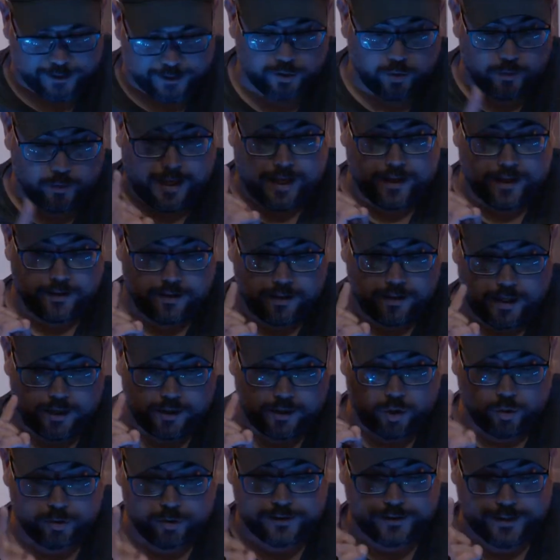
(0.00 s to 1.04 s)
so yeah,
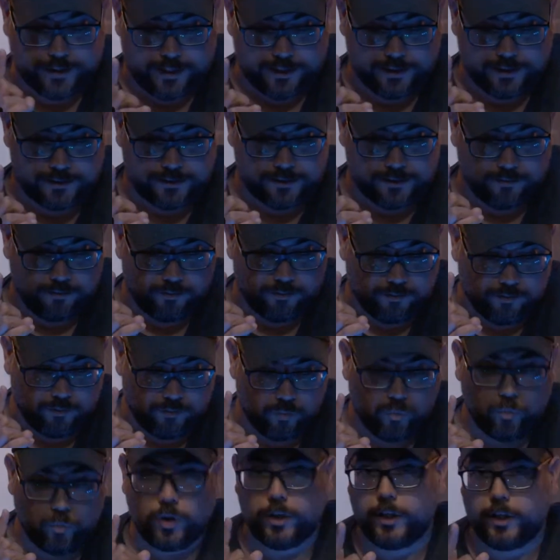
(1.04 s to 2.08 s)
Ghost Kids,
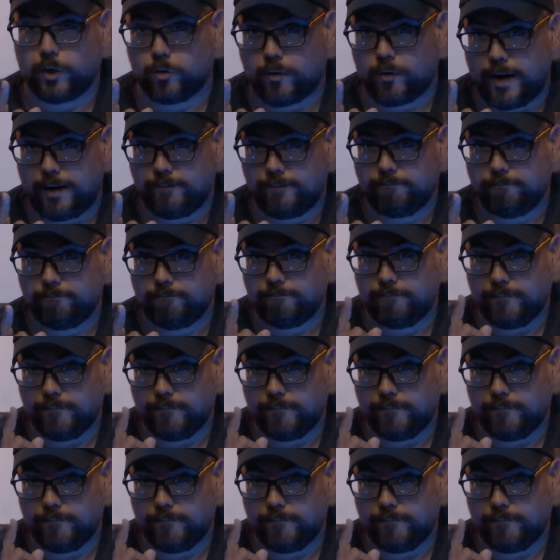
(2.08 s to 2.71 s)
really great.